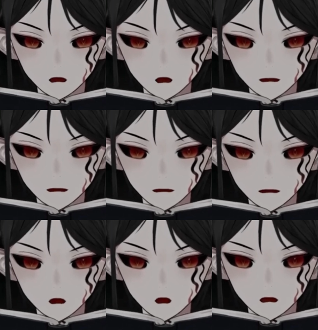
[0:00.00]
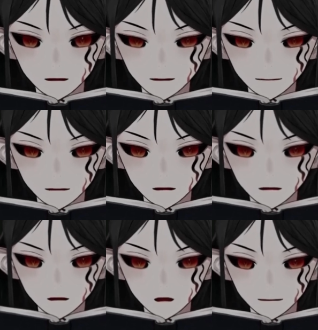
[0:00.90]
and a long
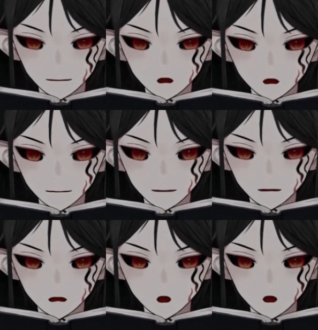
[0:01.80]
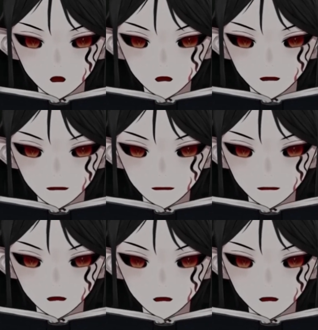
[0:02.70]
spool of mom's twine,